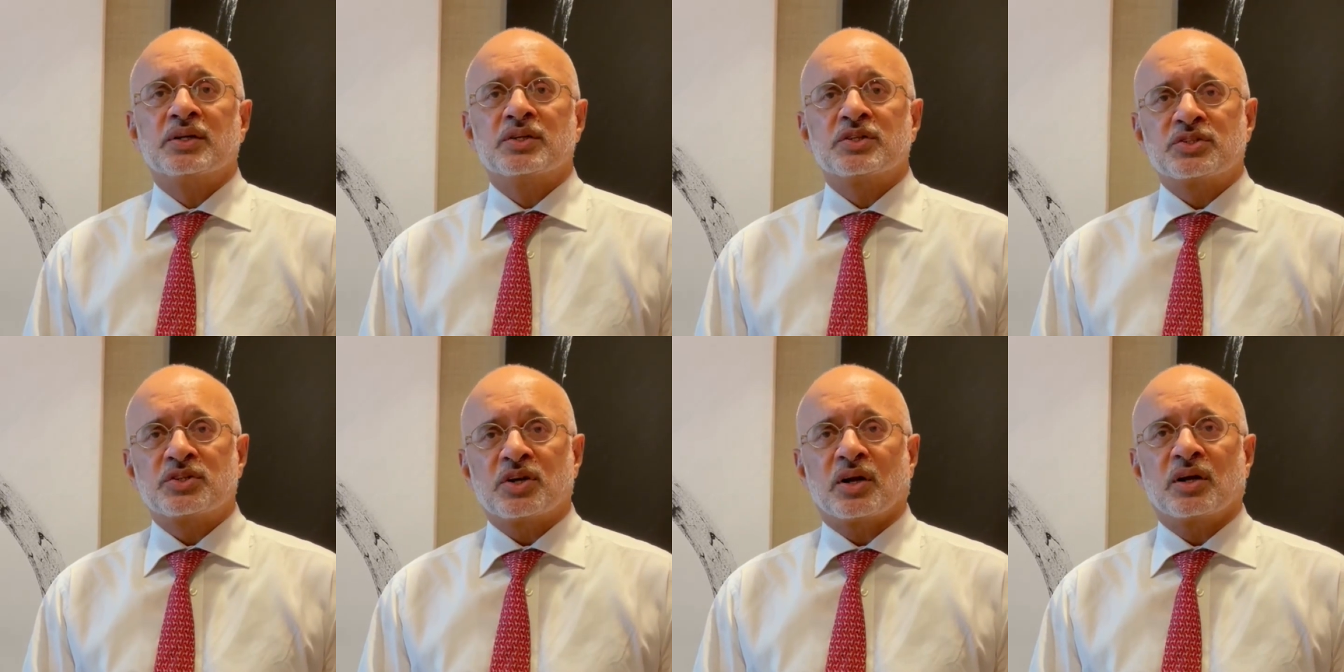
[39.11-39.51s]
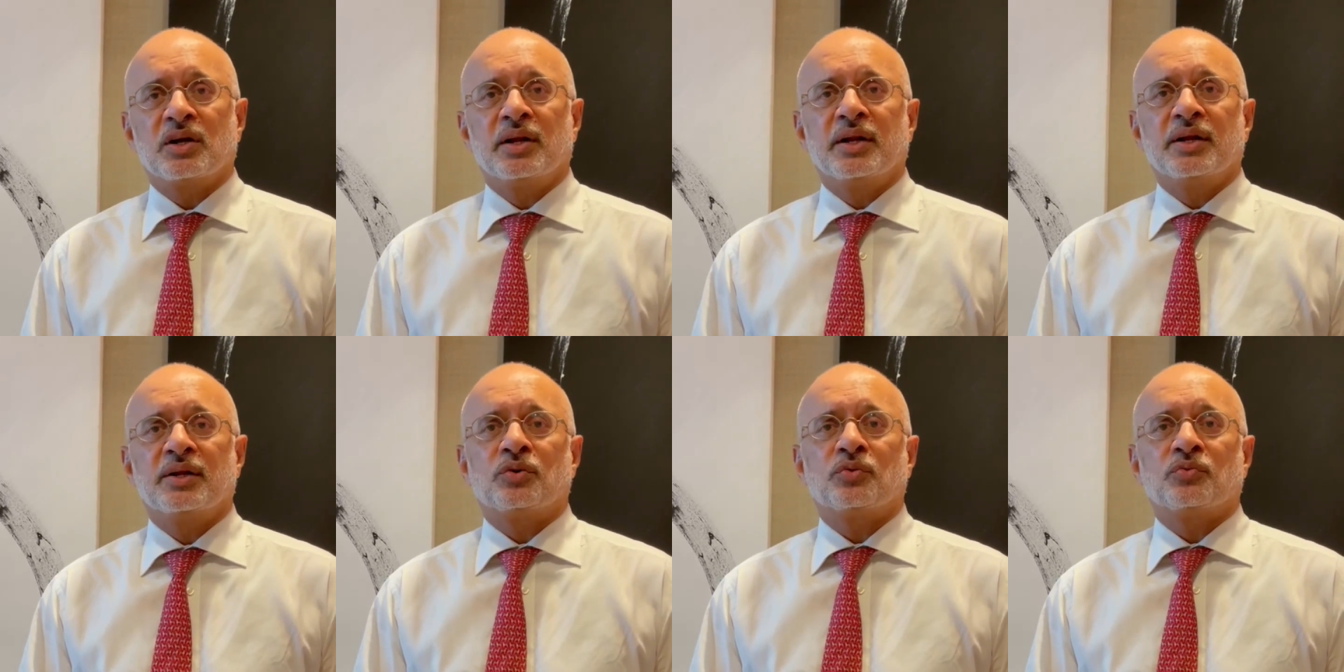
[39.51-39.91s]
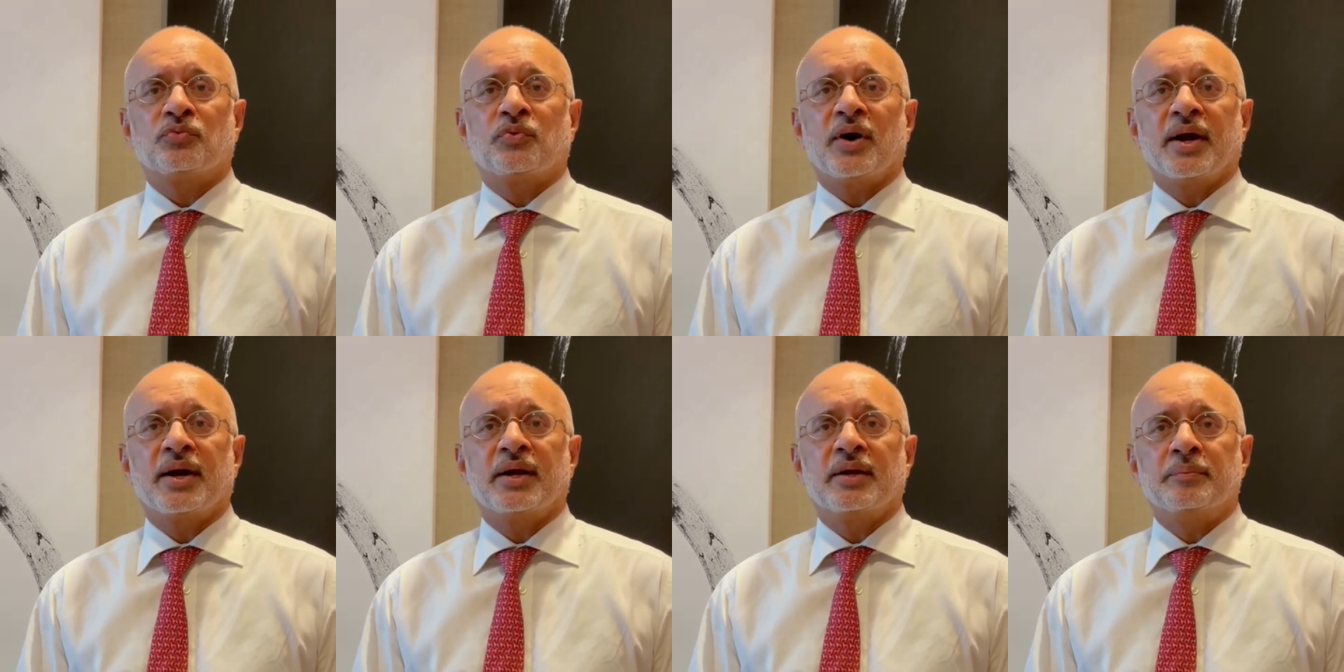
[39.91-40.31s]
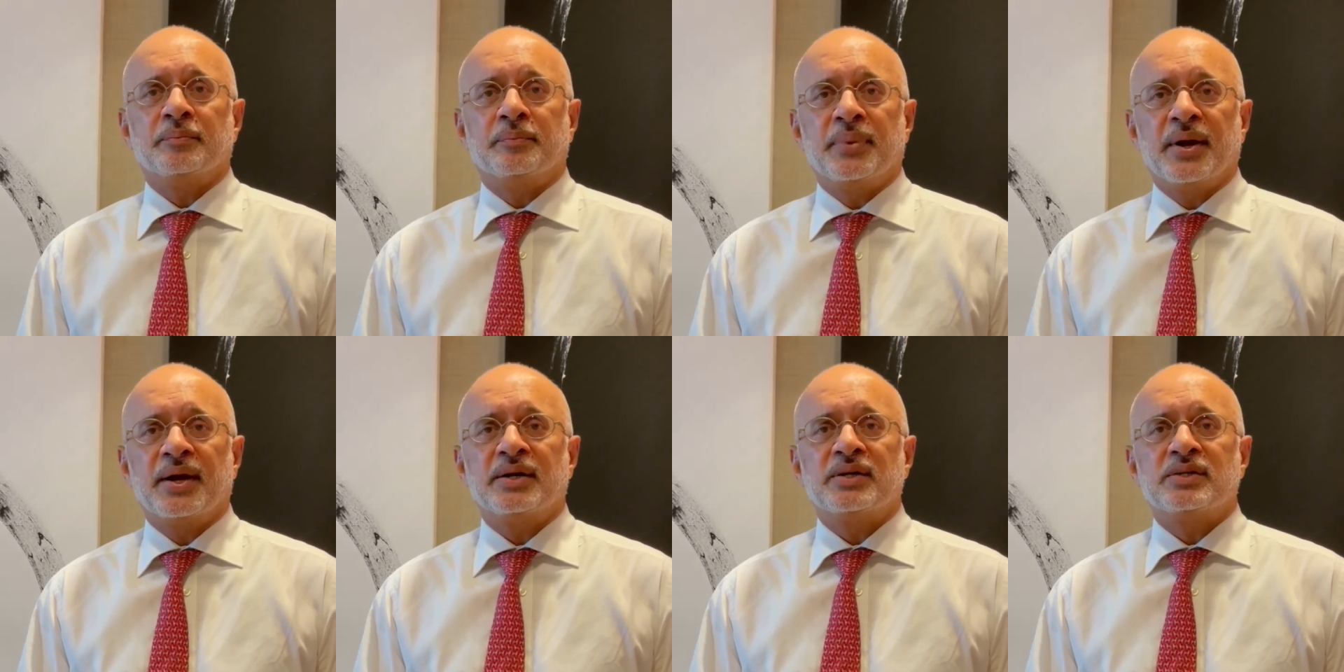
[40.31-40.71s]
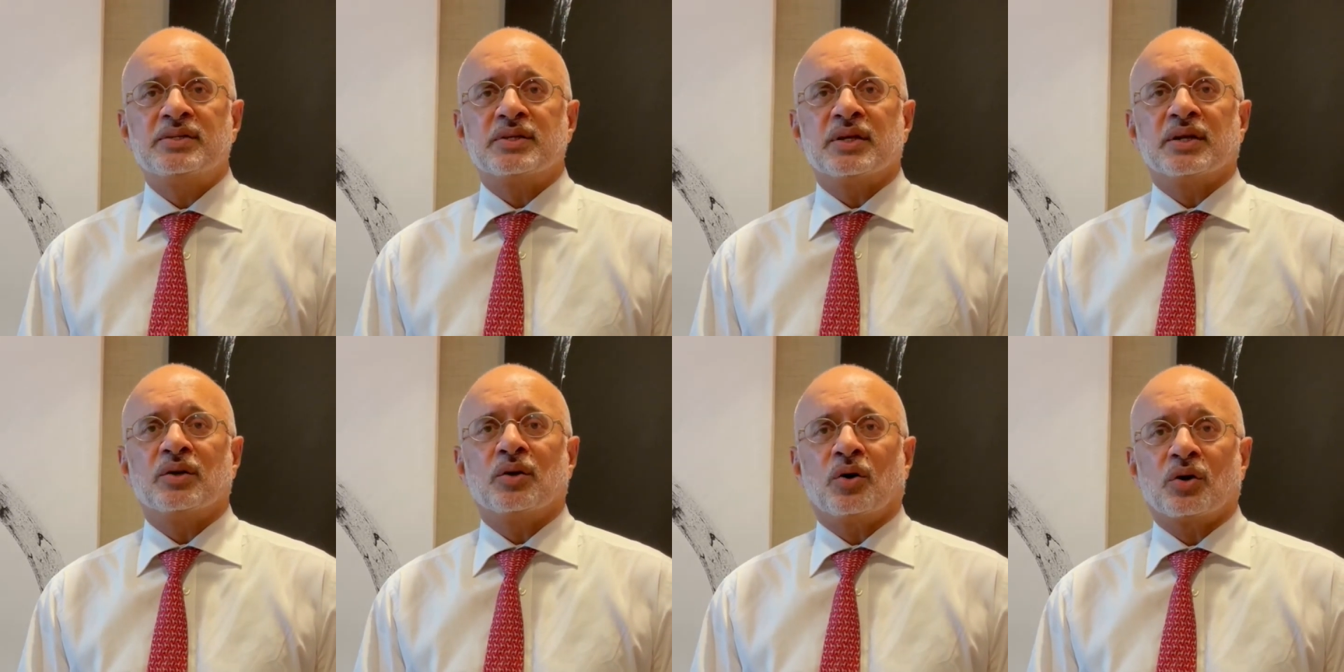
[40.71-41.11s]
struggling to find
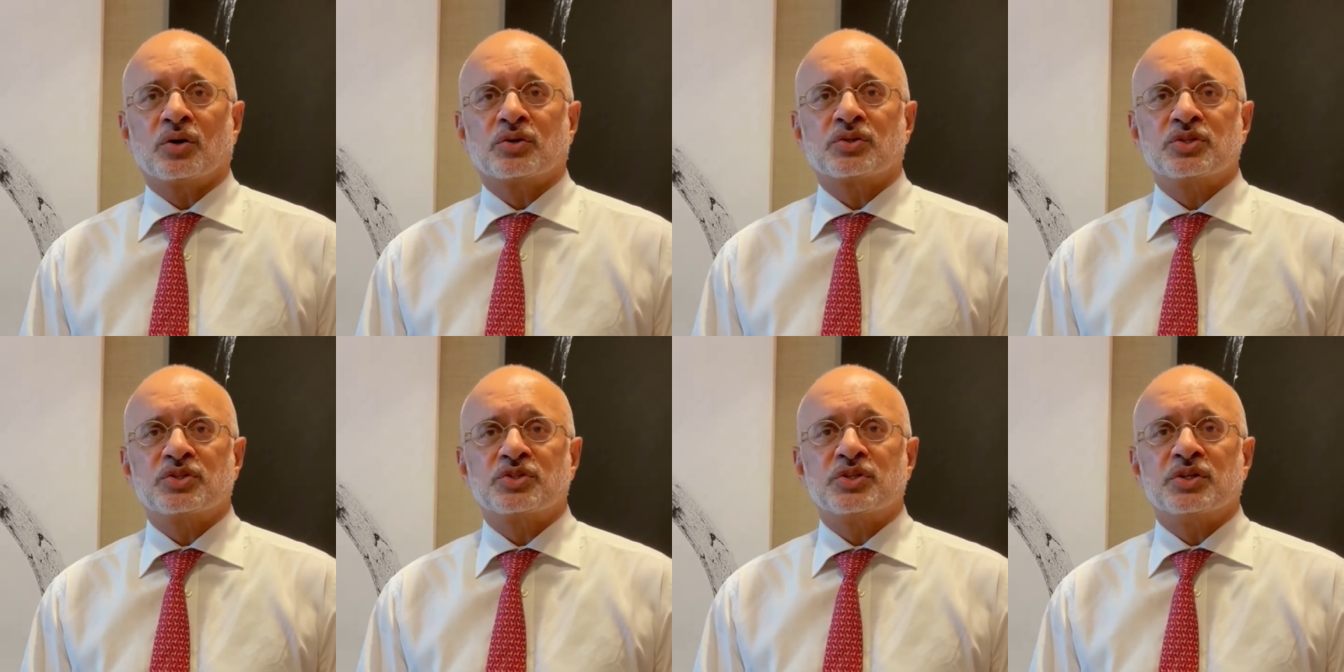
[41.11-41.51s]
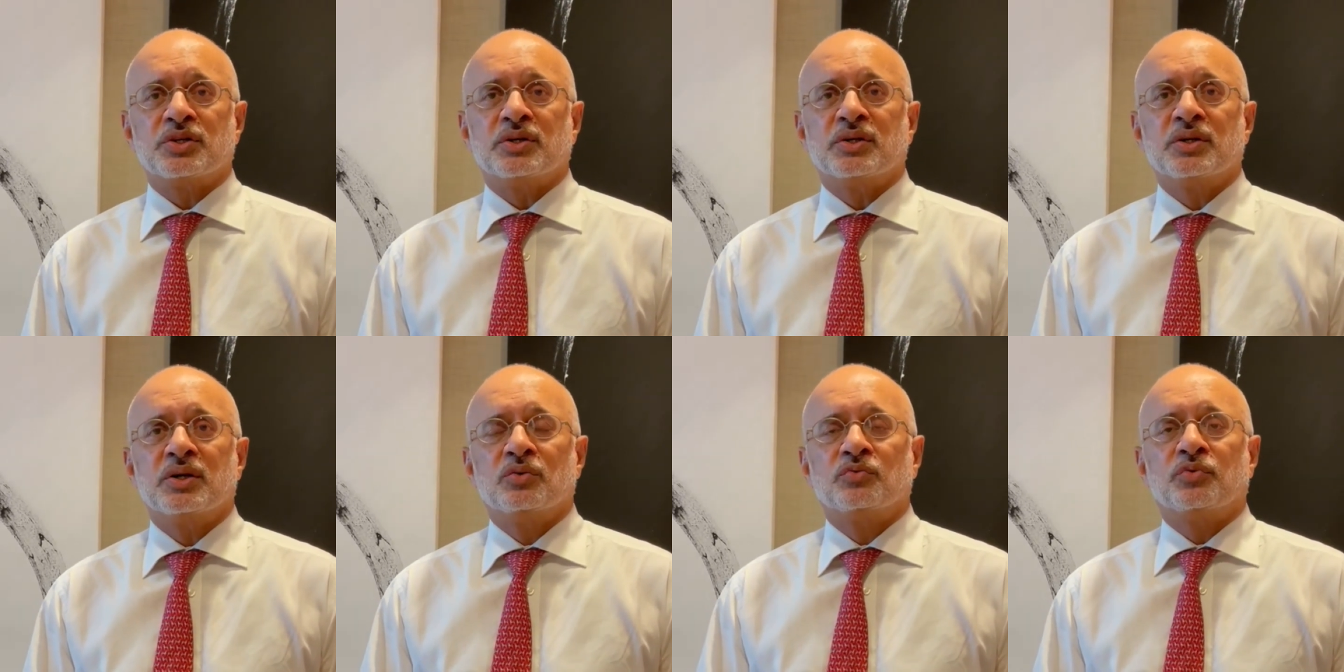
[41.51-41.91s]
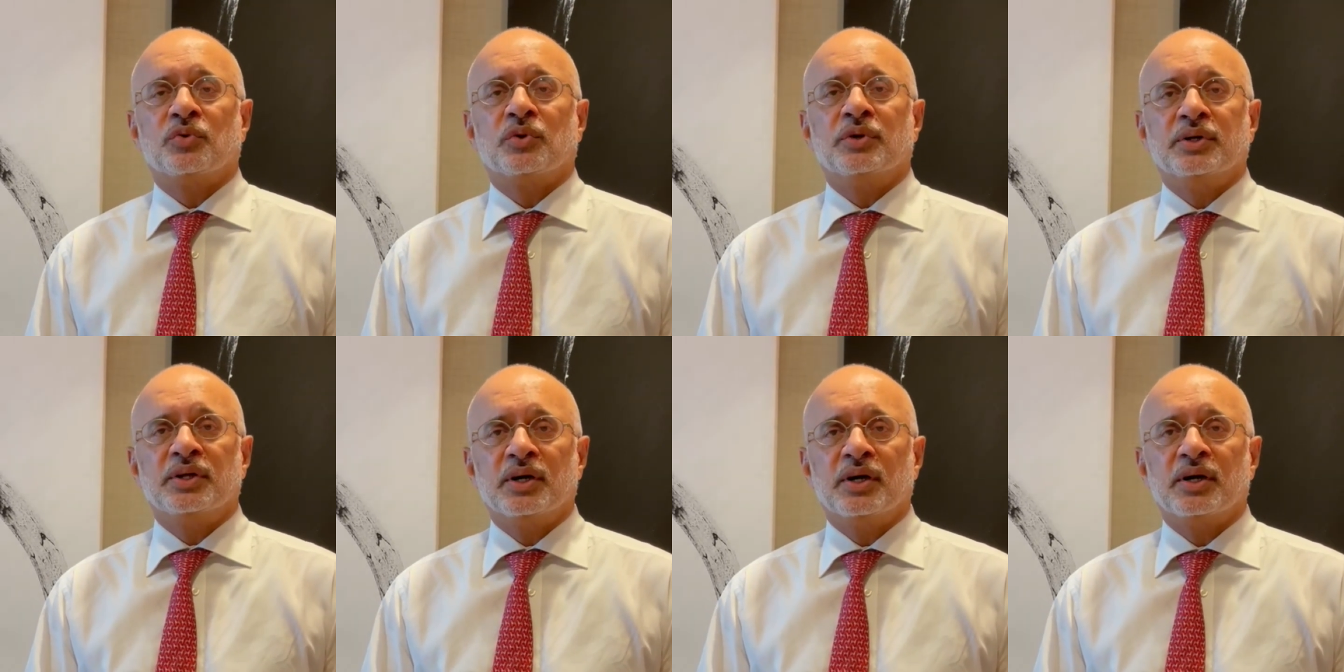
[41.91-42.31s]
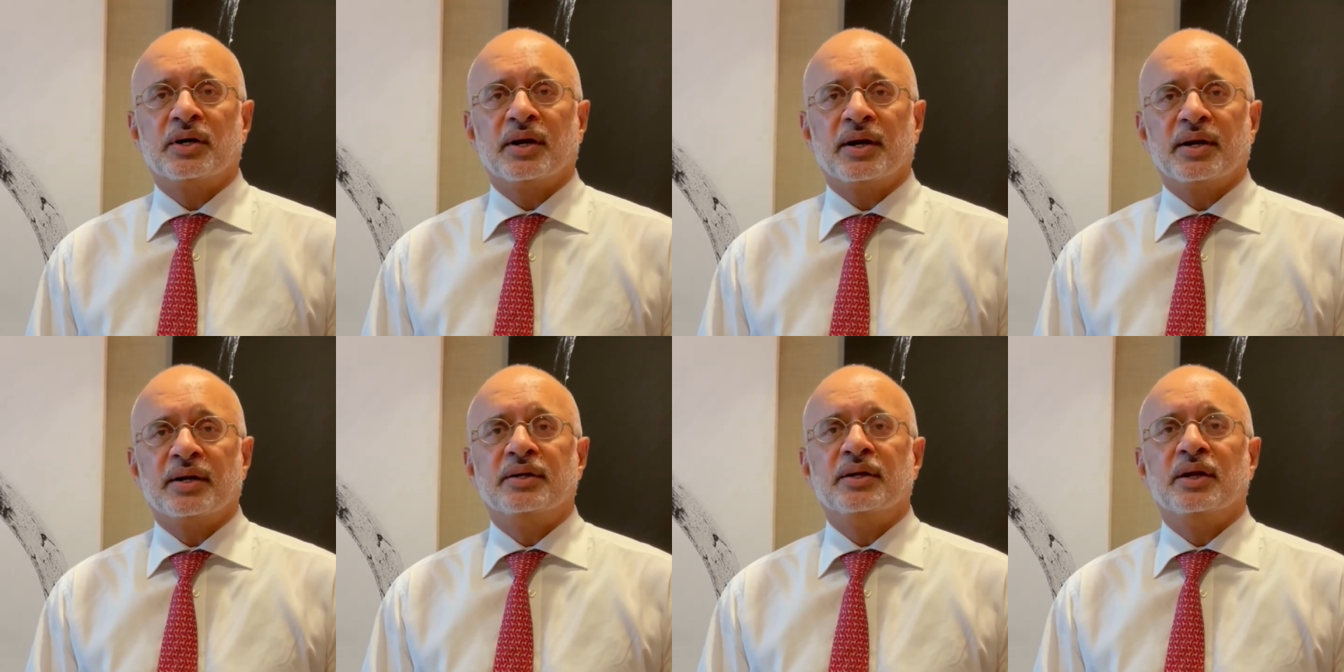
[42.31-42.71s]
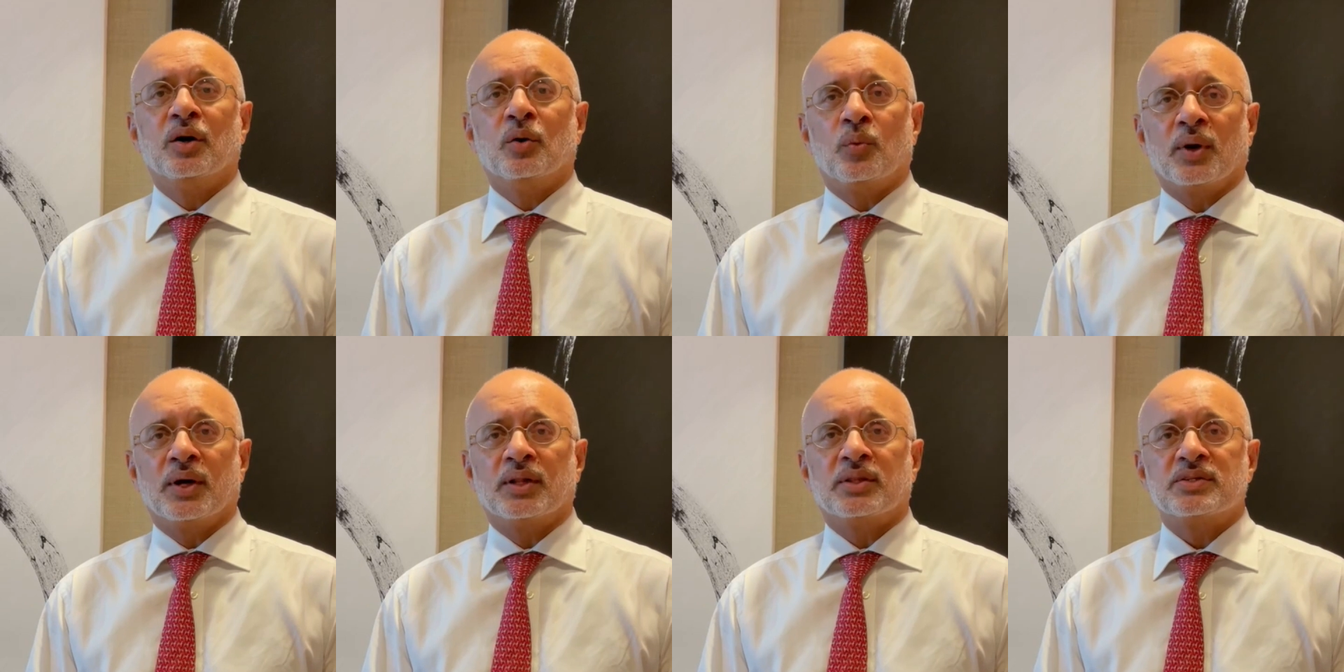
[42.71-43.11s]
beds and oxygen for near and
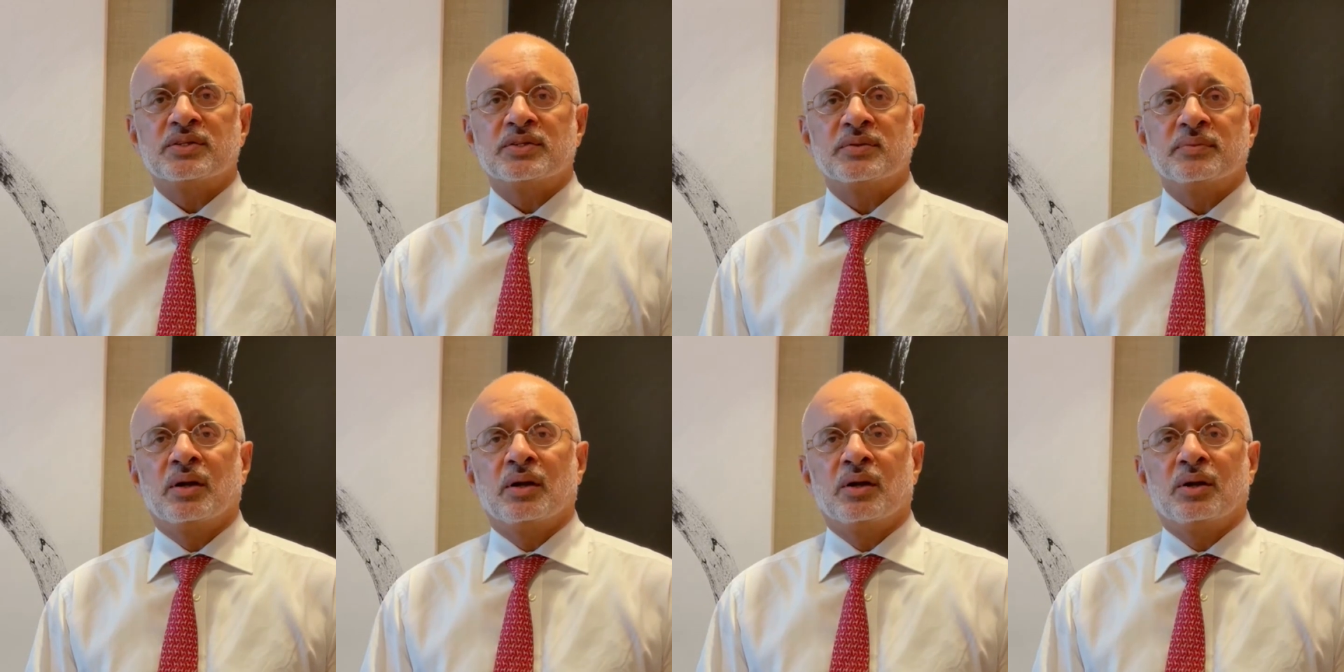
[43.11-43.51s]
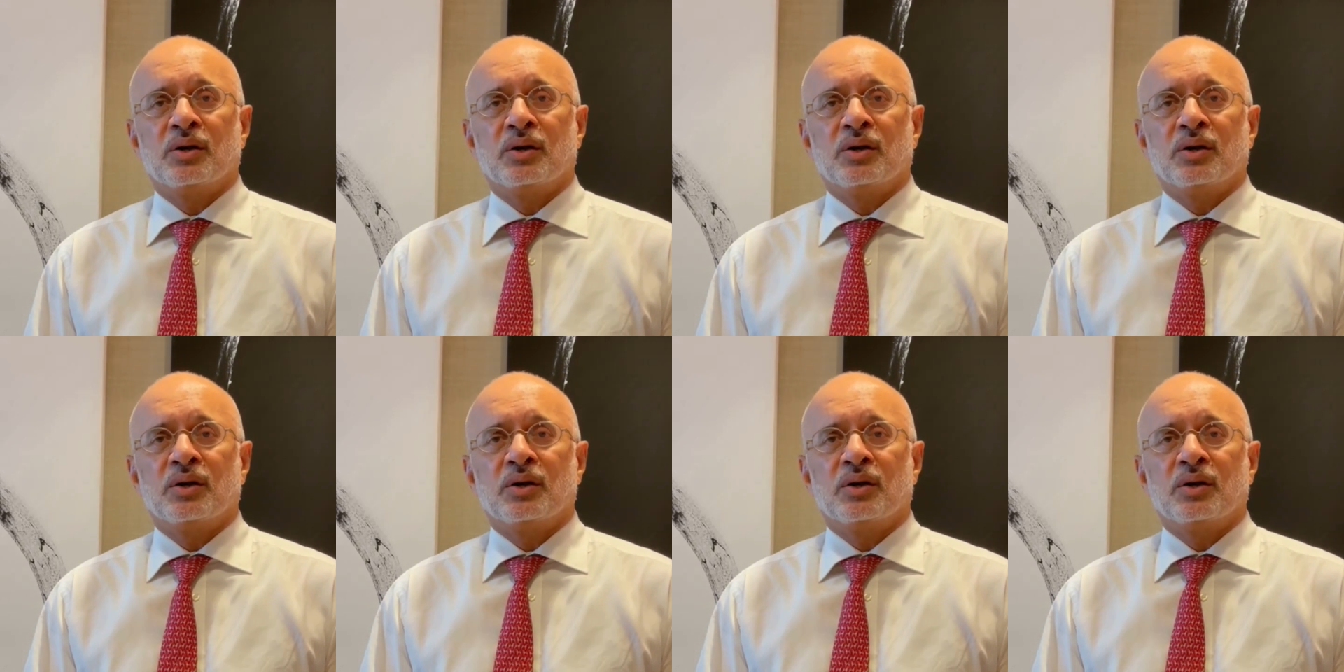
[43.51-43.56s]
dear ones.